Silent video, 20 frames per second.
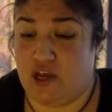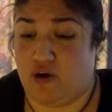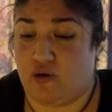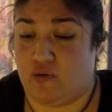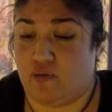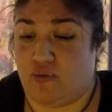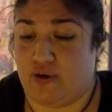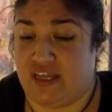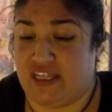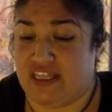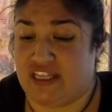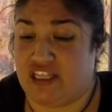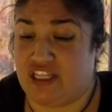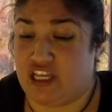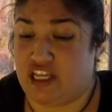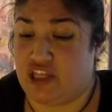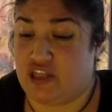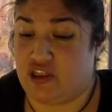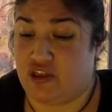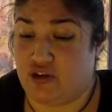When
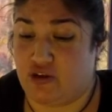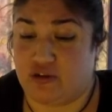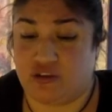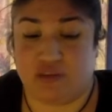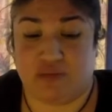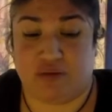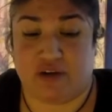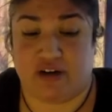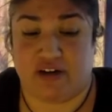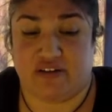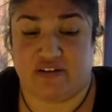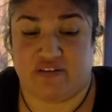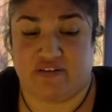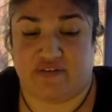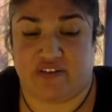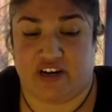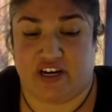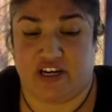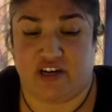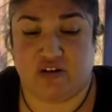those a part of the
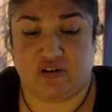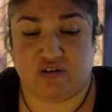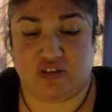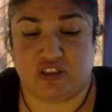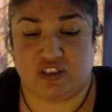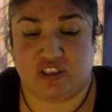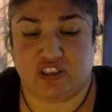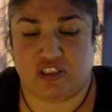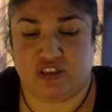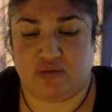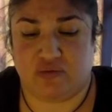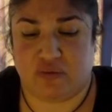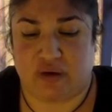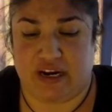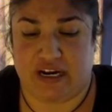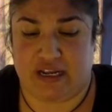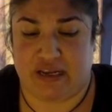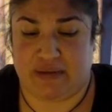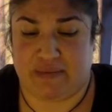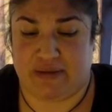very culture she's
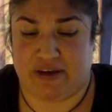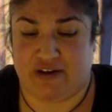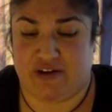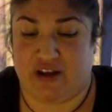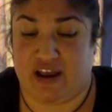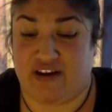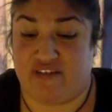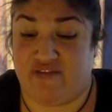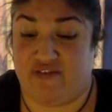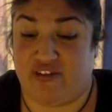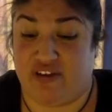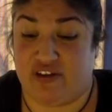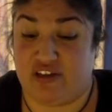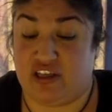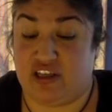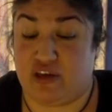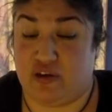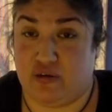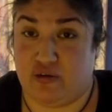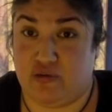writing about have felt
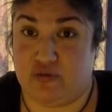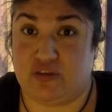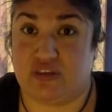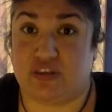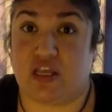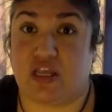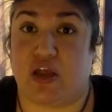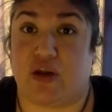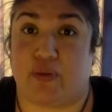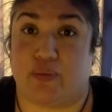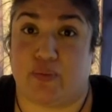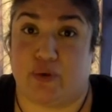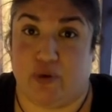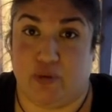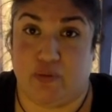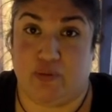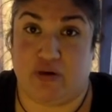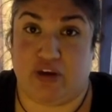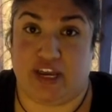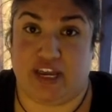used and
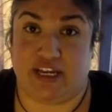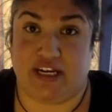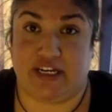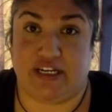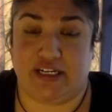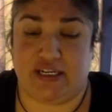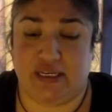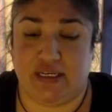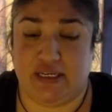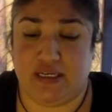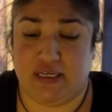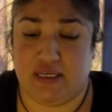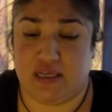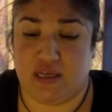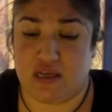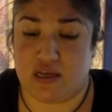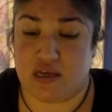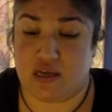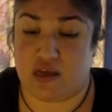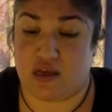appropriated.
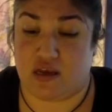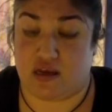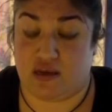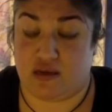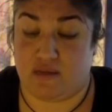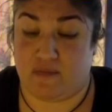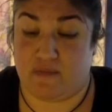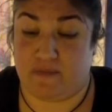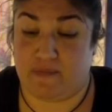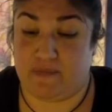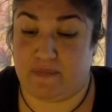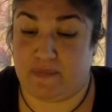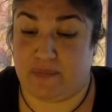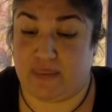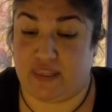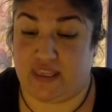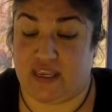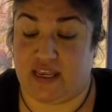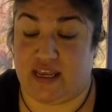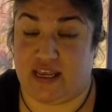Um,
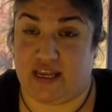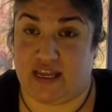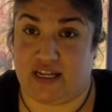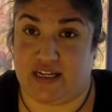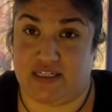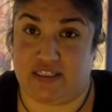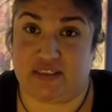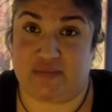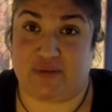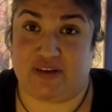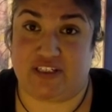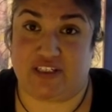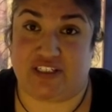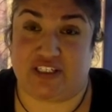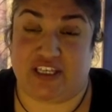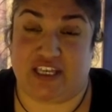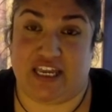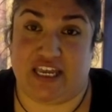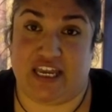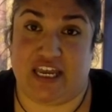and
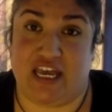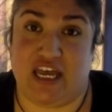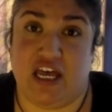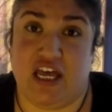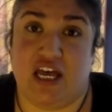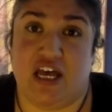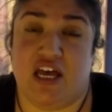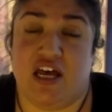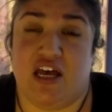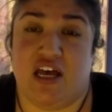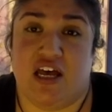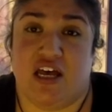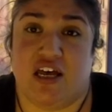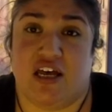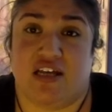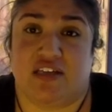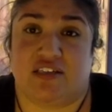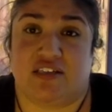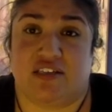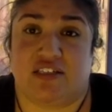especially
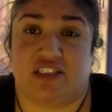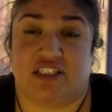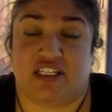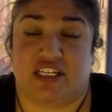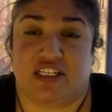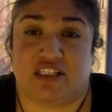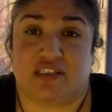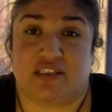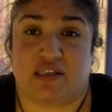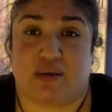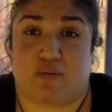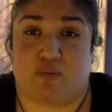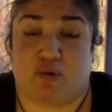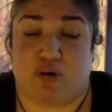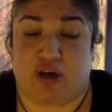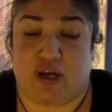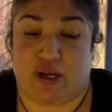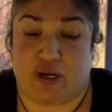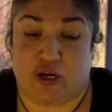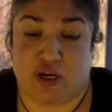since she is
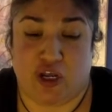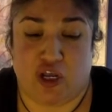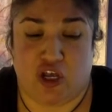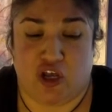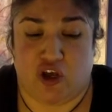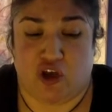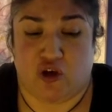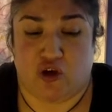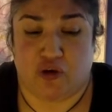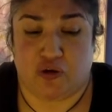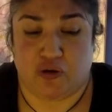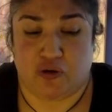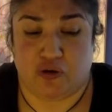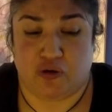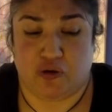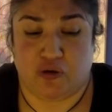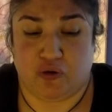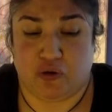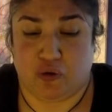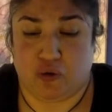someone
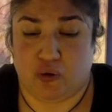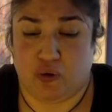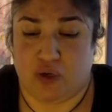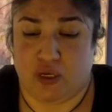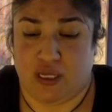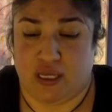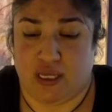who